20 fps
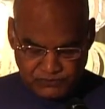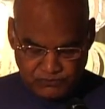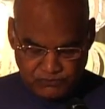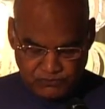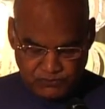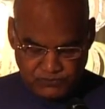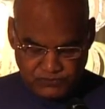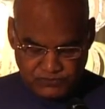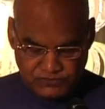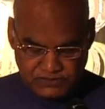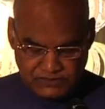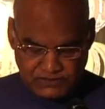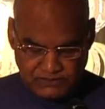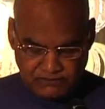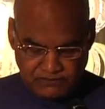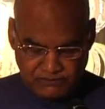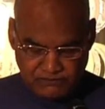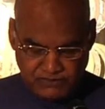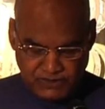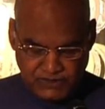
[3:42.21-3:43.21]
to boost
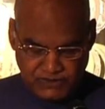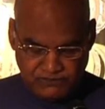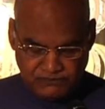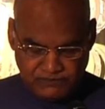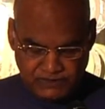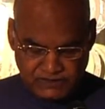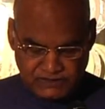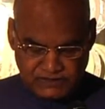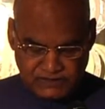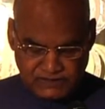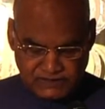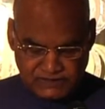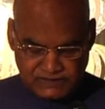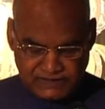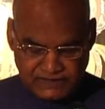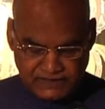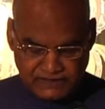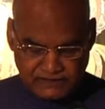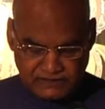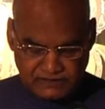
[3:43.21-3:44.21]
our manufacturing
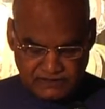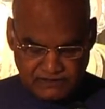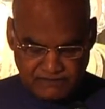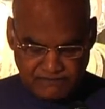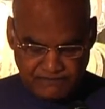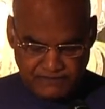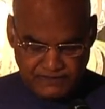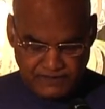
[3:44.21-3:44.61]
sector